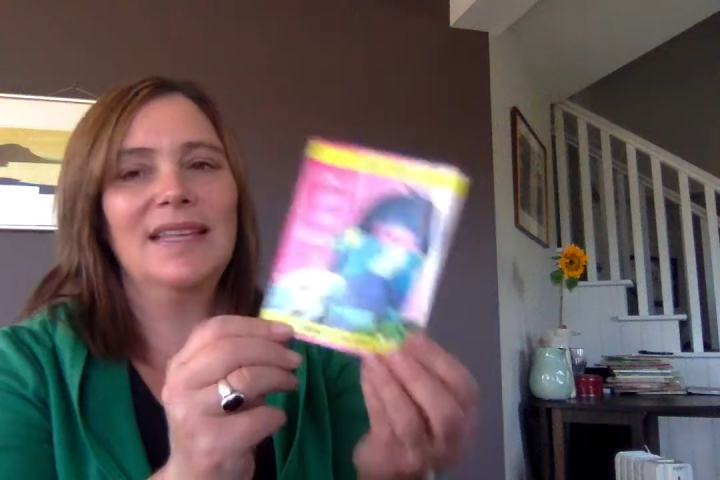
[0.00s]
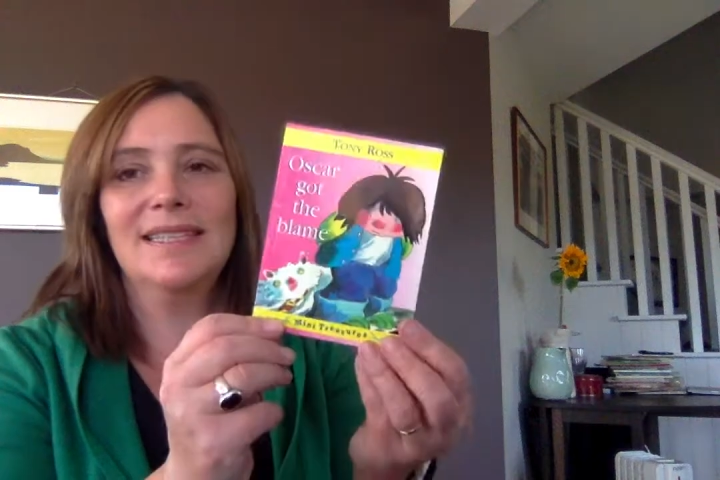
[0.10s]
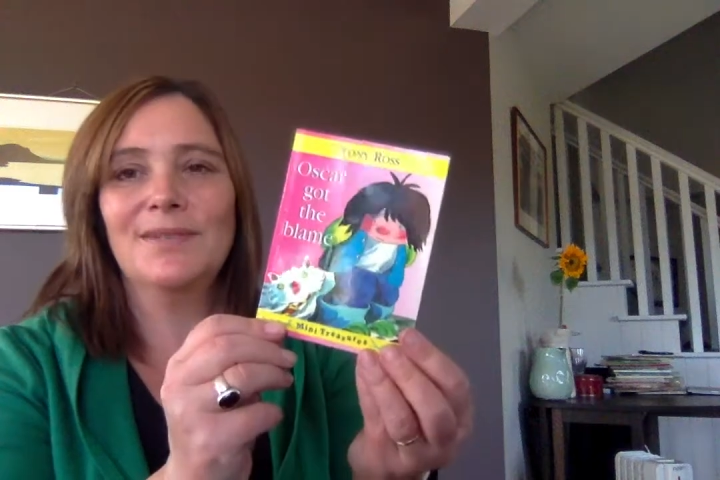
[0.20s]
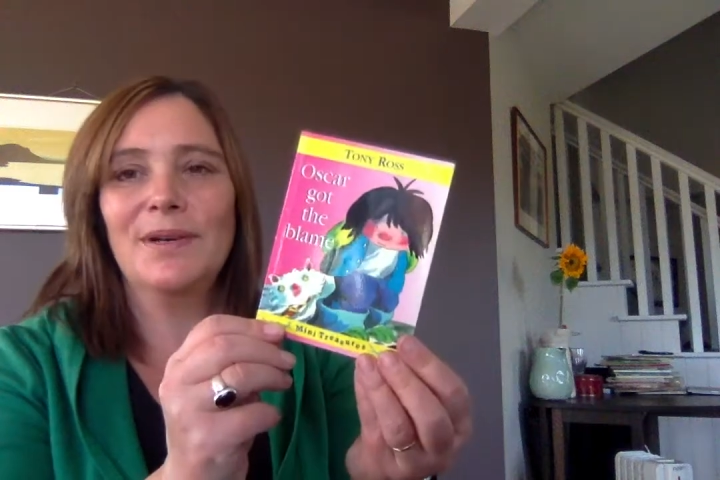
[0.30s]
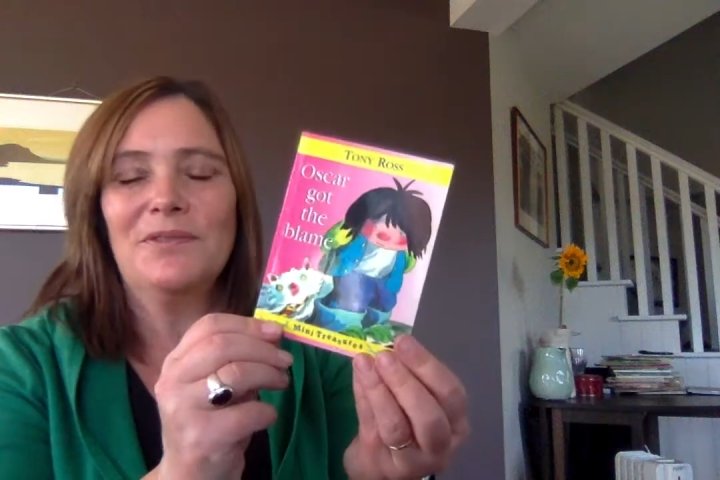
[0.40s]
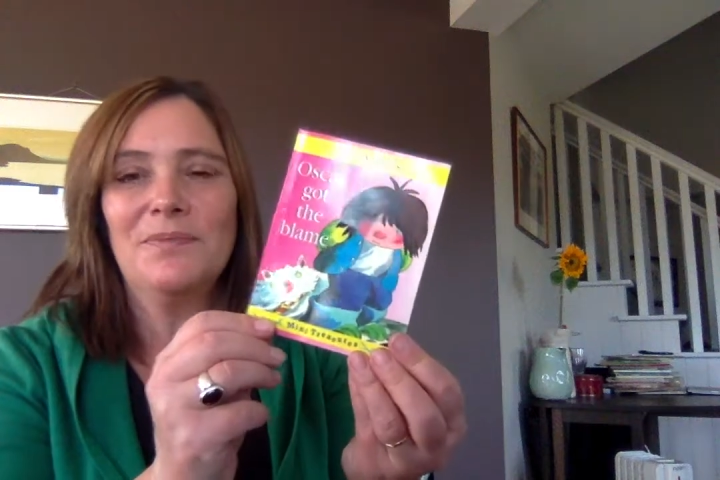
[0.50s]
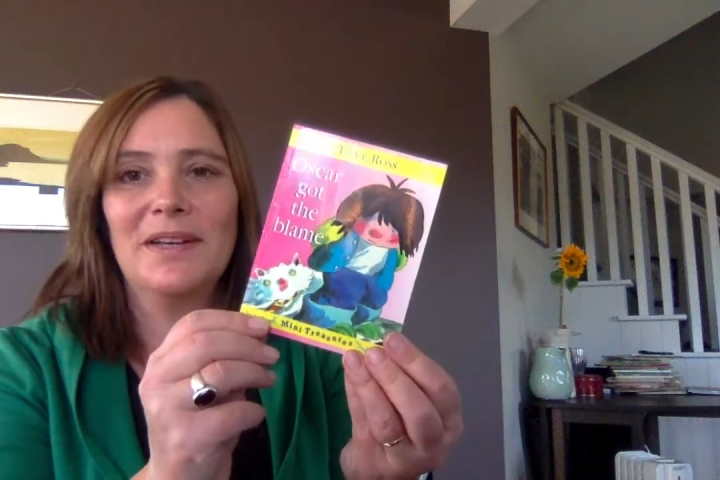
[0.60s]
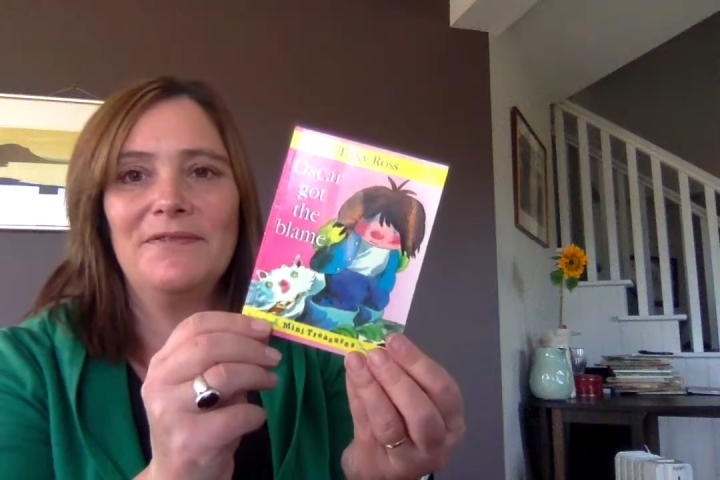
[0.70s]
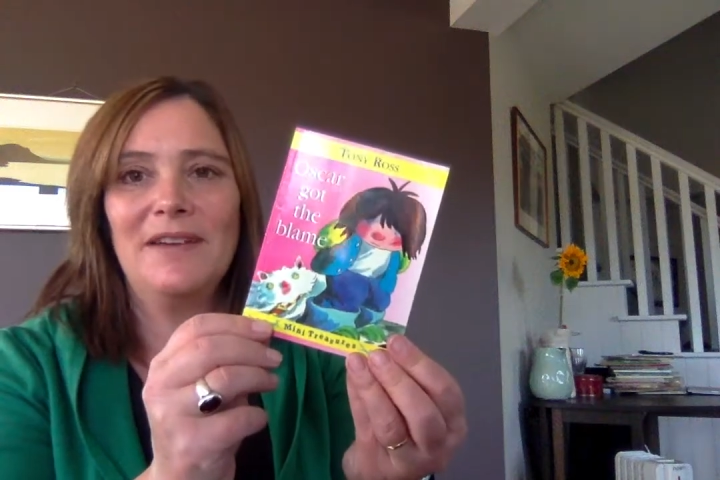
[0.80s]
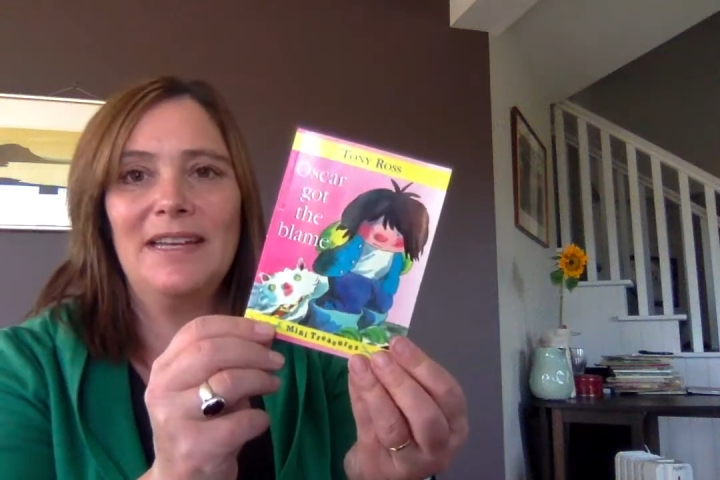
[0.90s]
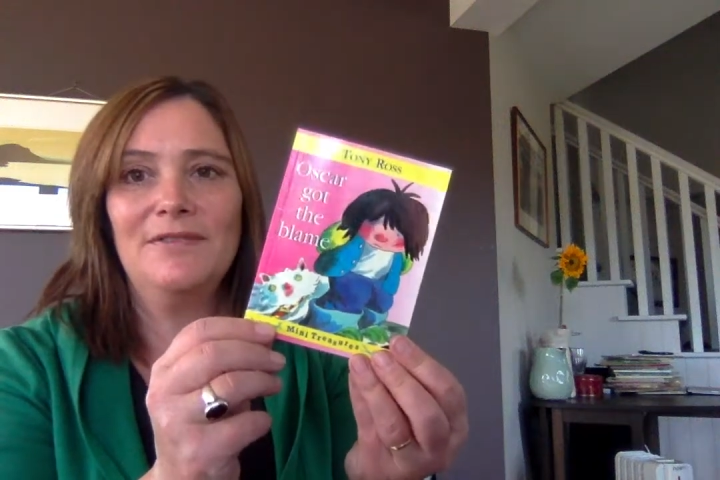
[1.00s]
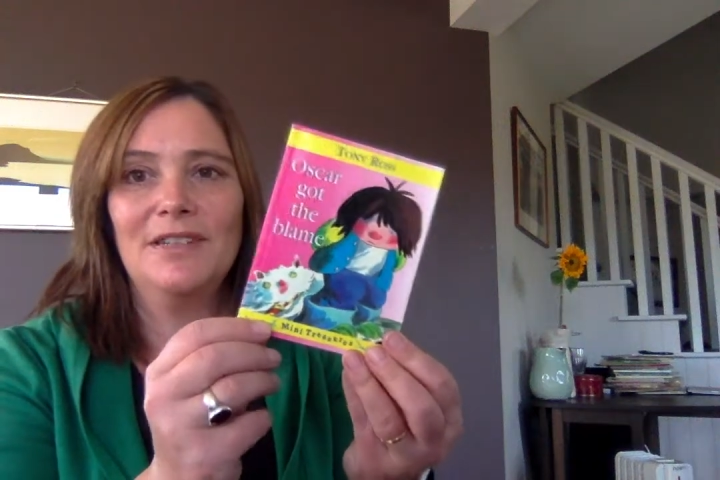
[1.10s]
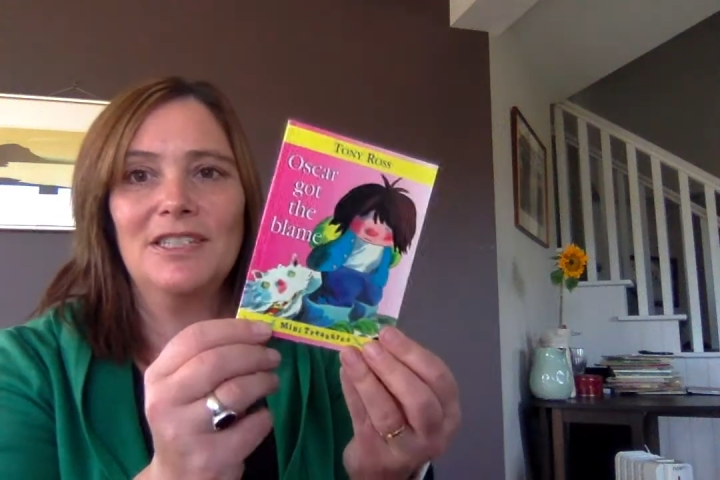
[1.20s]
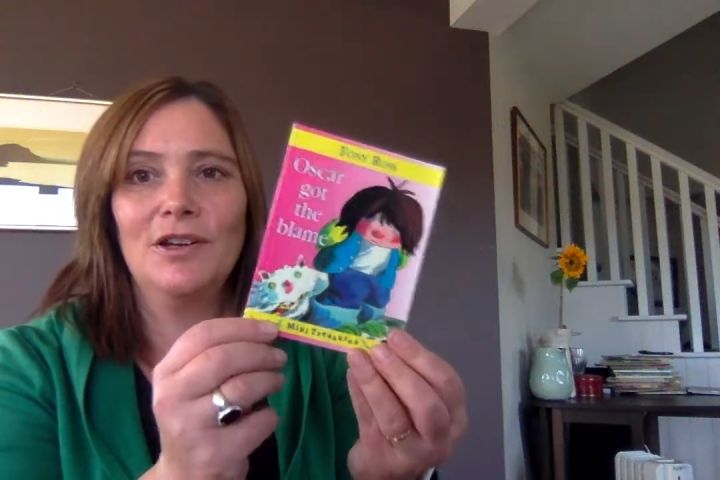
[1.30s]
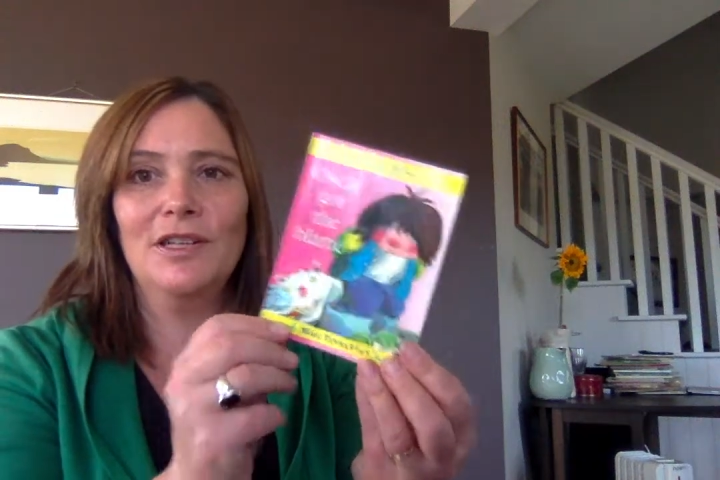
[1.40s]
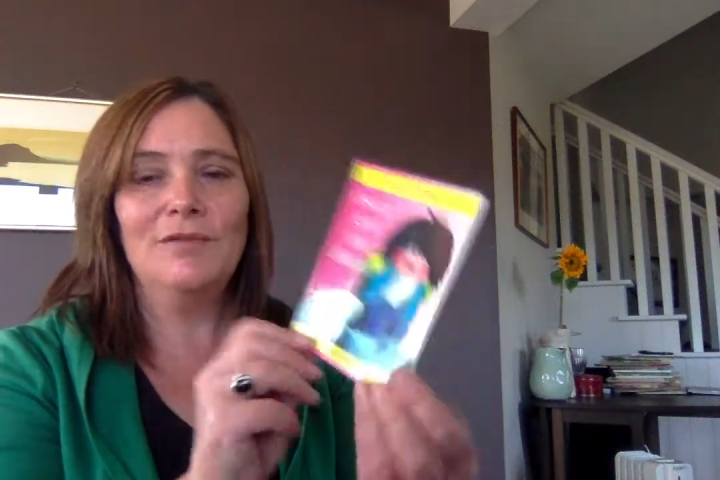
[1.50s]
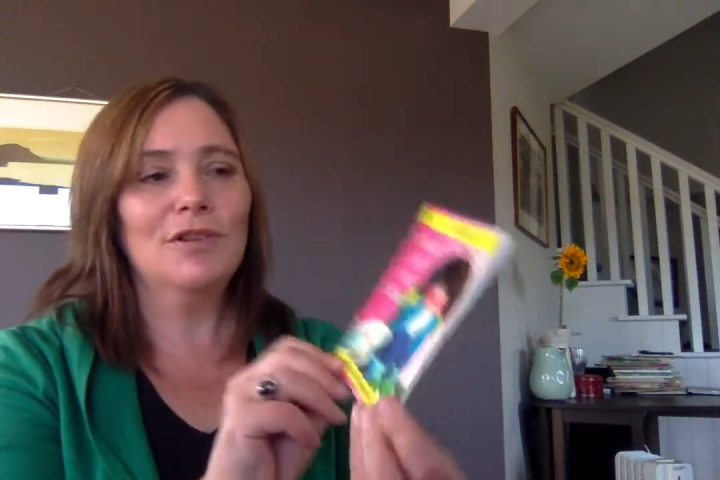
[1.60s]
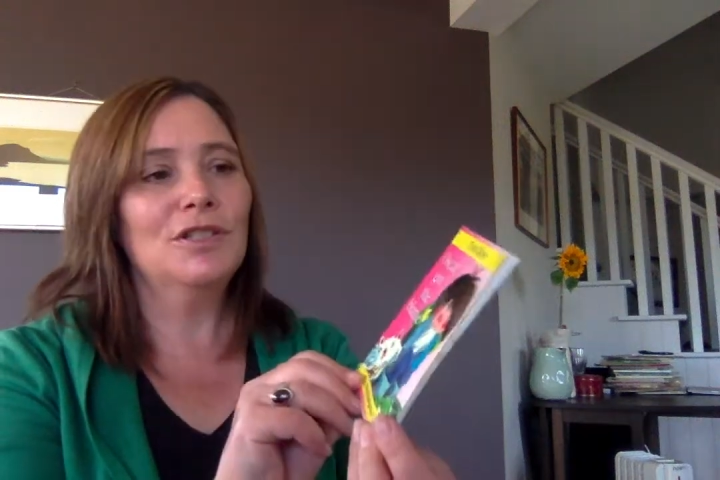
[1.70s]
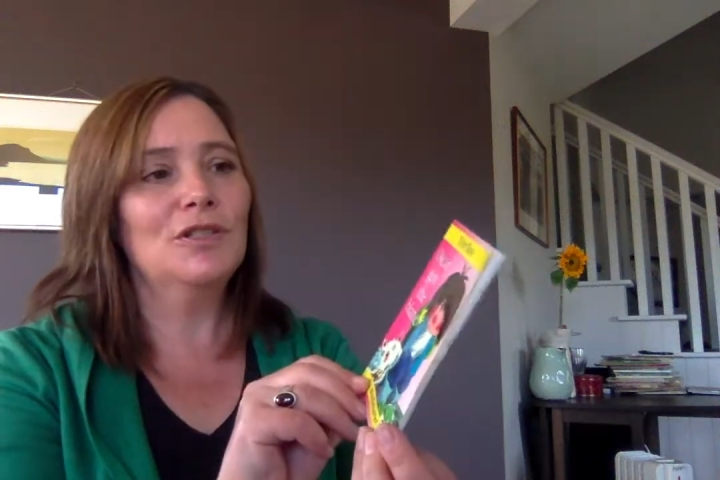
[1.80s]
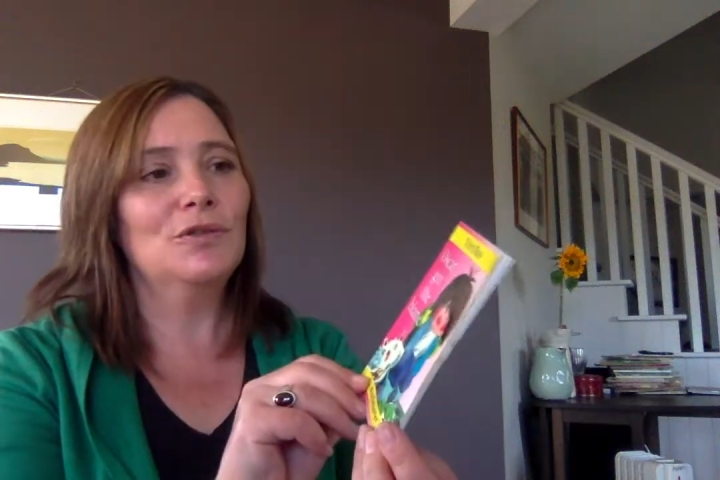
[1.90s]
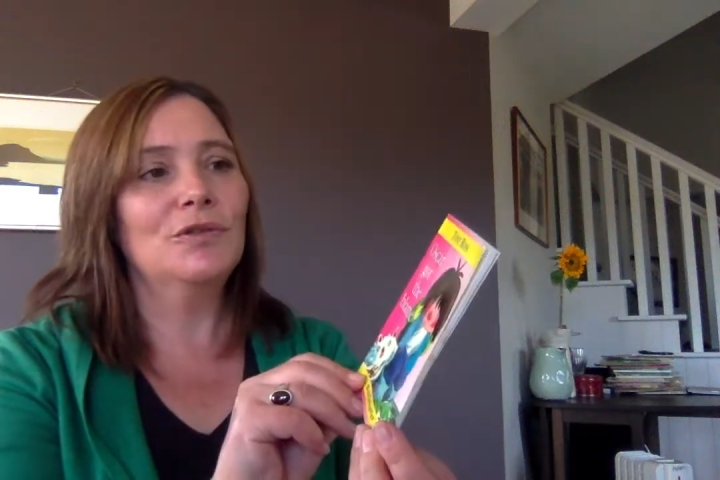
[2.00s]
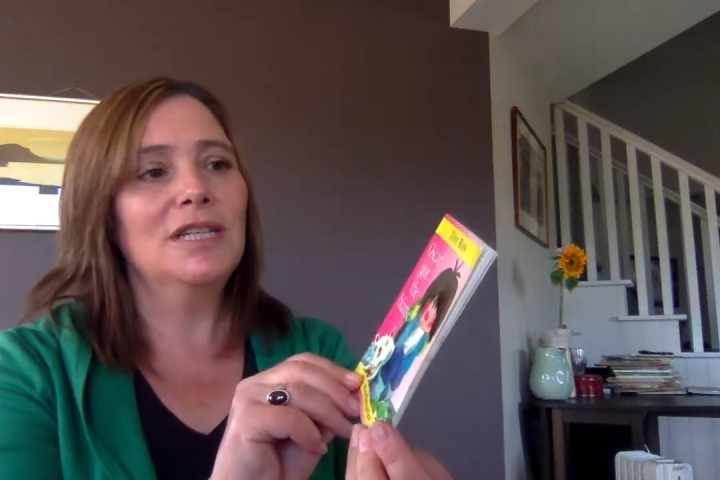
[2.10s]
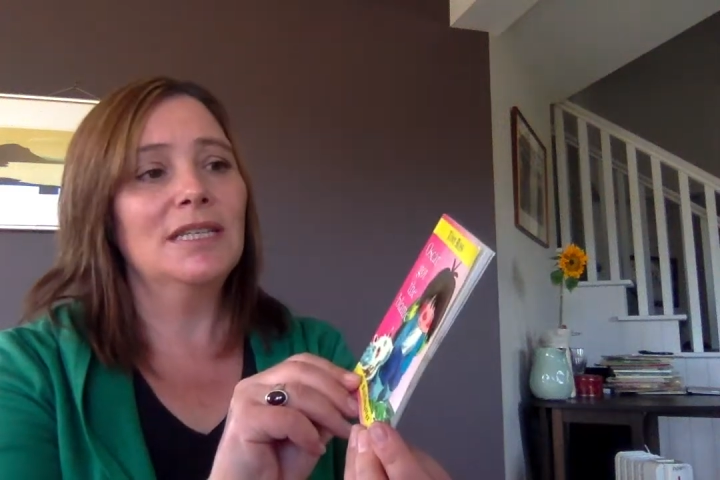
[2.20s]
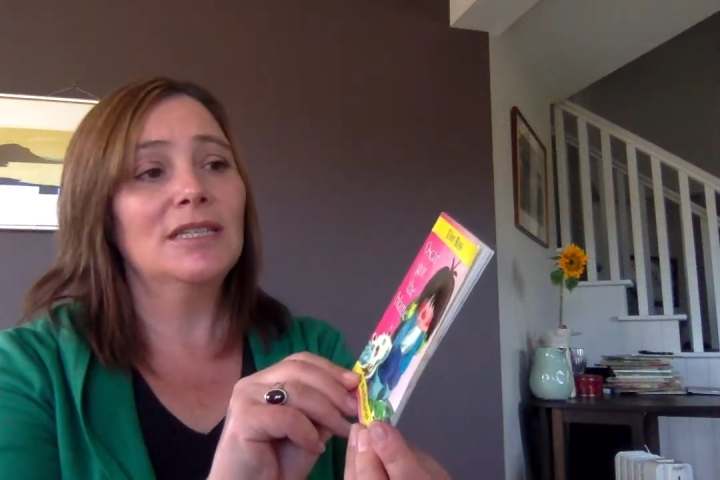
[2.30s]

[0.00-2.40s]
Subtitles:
This is one of my favourite Tony Ross stories.